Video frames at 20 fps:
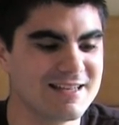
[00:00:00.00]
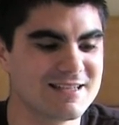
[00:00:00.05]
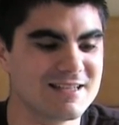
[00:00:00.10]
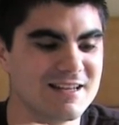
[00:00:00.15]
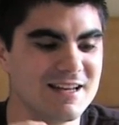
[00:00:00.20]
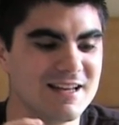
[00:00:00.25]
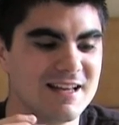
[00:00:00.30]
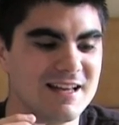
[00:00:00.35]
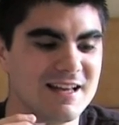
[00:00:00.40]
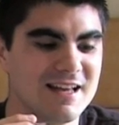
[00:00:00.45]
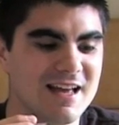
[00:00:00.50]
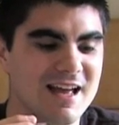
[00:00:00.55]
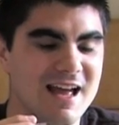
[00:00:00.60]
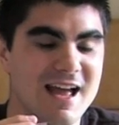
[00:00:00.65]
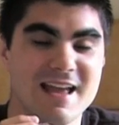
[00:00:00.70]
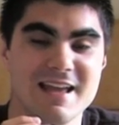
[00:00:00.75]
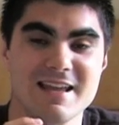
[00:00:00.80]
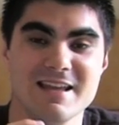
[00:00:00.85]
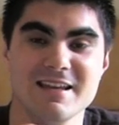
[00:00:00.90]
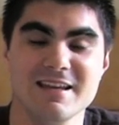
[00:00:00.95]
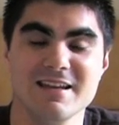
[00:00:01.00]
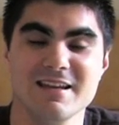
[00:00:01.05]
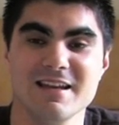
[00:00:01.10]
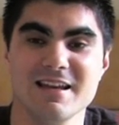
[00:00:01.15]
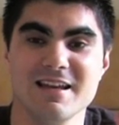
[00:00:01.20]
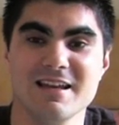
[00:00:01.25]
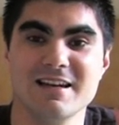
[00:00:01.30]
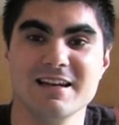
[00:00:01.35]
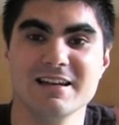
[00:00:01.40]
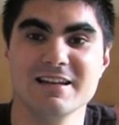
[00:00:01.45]

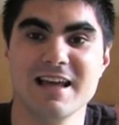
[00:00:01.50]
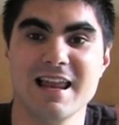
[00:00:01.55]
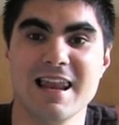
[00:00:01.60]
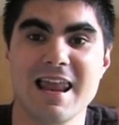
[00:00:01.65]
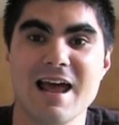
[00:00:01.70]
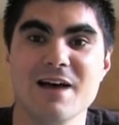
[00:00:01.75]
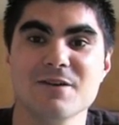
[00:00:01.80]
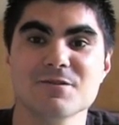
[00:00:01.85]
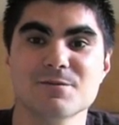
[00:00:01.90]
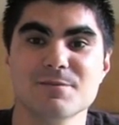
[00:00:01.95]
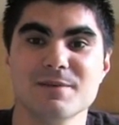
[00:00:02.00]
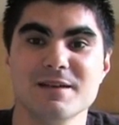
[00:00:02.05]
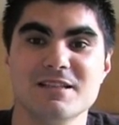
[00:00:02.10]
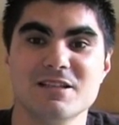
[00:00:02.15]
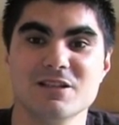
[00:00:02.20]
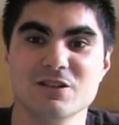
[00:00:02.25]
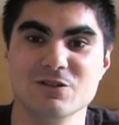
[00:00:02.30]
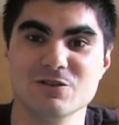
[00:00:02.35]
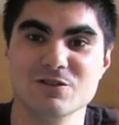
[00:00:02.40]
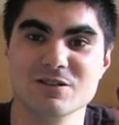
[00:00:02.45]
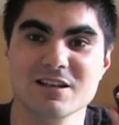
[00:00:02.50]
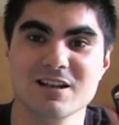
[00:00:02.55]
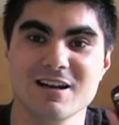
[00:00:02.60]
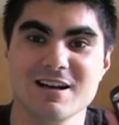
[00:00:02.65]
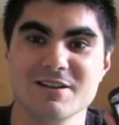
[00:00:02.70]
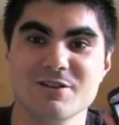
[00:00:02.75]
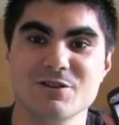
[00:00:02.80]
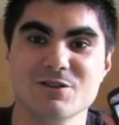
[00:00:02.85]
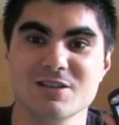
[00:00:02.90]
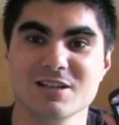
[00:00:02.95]
it allows me to
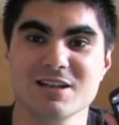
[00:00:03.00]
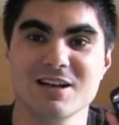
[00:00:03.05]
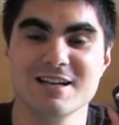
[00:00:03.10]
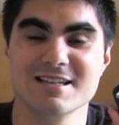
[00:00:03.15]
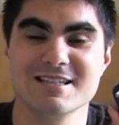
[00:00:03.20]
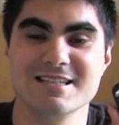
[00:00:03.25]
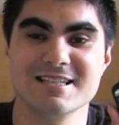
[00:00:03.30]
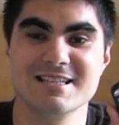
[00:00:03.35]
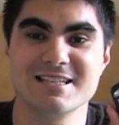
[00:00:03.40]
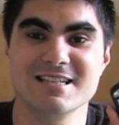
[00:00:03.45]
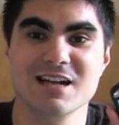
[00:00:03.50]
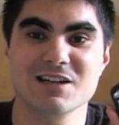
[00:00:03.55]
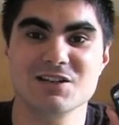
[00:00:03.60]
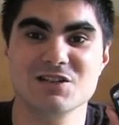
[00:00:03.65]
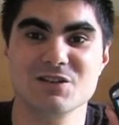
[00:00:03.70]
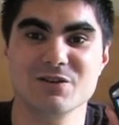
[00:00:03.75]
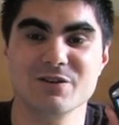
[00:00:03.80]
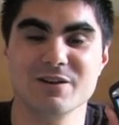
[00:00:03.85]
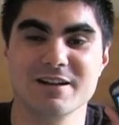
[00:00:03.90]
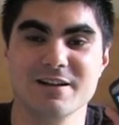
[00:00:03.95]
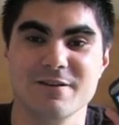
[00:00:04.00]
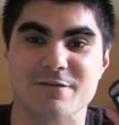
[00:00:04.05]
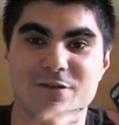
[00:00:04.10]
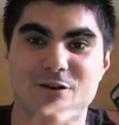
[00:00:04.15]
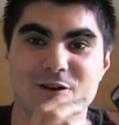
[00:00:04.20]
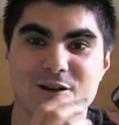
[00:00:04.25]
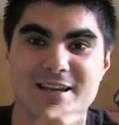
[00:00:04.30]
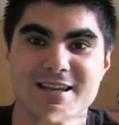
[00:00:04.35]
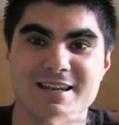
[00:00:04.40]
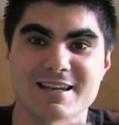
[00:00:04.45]
utilize the touchscreen
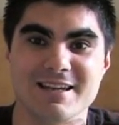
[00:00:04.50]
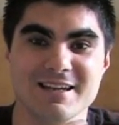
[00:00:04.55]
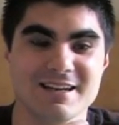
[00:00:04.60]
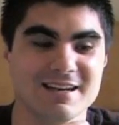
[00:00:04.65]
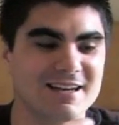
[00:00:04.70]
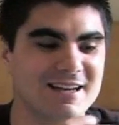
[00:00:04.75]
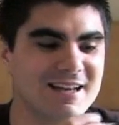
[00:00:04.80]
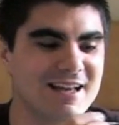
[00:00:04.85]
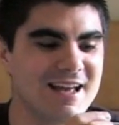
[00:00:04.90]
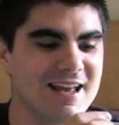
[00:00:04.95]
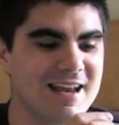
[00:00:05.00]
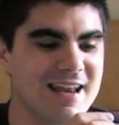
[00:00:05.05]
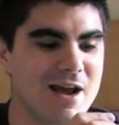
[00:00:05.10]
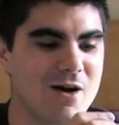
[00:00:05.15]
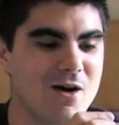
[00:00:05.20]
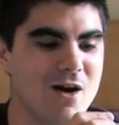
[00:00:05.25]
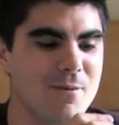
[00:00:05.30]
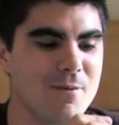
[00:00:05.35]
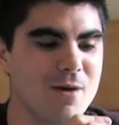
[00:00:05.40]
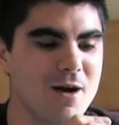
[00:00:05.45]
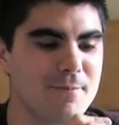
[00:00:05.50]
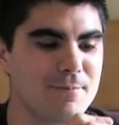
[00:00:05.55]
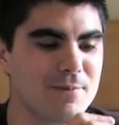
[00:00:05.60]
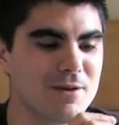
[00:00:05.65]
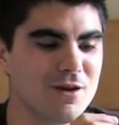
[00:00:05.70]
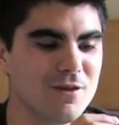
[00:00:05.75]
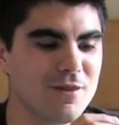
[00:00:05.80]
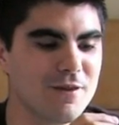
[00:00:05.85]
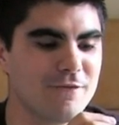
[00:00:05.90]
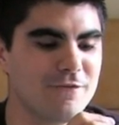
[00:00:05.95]
for inking. Now I might
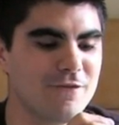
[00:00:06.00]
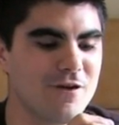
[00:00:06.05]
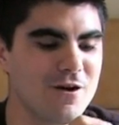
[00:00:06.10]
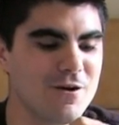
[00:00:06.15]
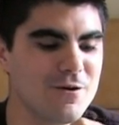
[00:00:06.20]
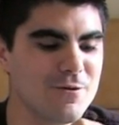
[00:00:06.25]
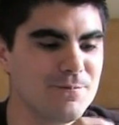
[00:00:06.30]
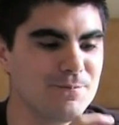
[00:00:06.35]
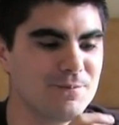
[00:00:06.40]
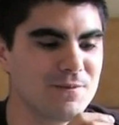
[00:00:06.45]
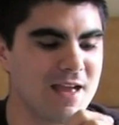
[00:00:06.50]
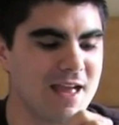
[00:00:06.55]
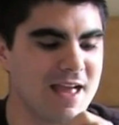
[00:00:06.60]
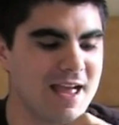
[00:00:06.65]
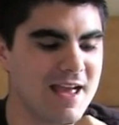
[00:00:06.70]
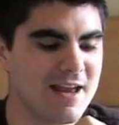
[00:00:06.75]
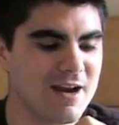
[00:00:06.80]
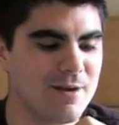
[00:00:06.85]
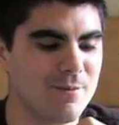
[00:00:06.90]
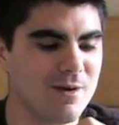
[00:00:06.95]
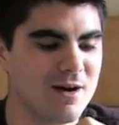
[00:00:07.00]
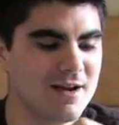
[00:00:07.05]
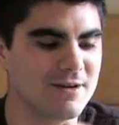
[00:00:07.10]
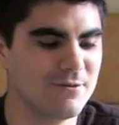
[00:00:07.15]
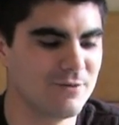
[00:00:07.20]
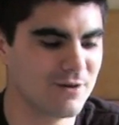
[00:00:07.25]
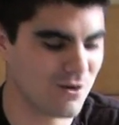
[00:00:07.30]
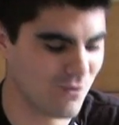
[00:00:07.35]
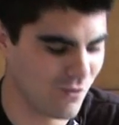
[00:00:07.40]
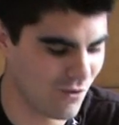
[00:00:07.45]
be on the phone and I
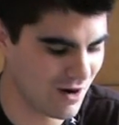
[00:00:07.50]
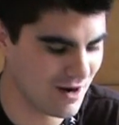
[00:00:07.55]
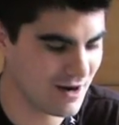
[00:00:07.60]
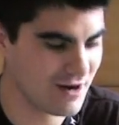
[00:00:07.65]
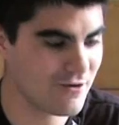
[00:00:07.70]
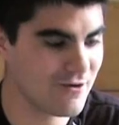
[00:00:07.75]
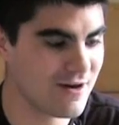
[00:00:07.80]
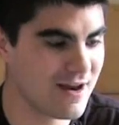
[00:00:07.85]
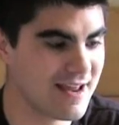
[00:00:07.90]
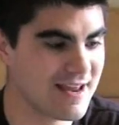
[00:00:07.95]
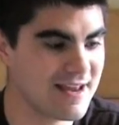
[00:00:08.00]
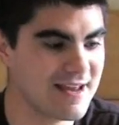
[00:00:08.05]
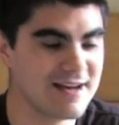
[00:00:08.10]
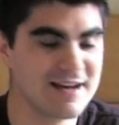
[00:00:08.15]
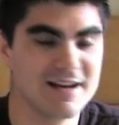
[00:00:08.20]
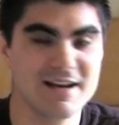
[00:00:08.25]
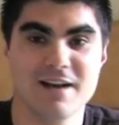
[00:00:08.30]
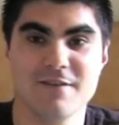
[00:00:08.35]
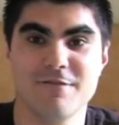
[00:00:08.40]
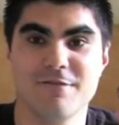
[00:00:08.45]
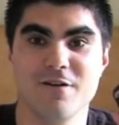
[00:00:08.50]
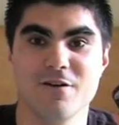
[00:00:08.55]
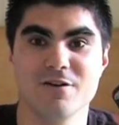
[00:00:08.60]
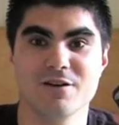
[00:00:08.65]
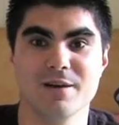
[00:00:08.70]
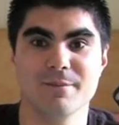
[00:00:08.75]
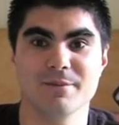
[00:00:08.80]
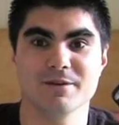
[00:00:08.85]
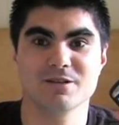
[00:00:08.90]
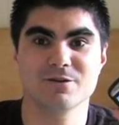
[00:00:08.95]
might require a
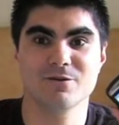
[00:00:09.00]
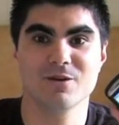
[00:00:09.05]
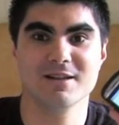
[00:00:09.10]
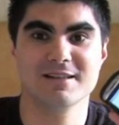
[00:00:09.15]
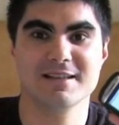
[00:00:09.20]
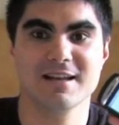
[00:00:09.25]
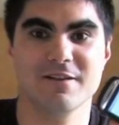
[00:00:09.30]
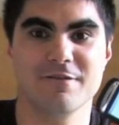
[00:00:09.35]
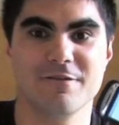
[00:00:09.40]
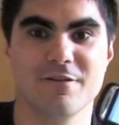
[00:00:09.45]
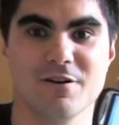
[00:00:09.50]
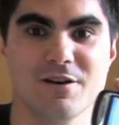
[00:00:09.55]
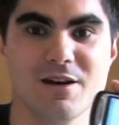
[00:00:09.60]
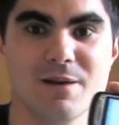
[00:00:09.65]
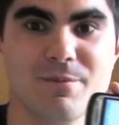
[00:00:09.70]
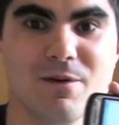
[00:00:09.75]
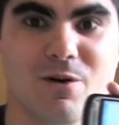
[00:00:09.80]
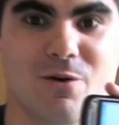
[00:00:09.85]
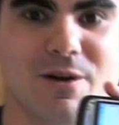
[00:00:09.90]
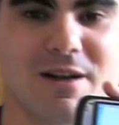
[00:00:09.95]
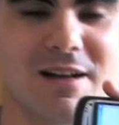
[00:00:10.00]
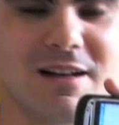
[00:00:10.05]
phone number to write down a phone number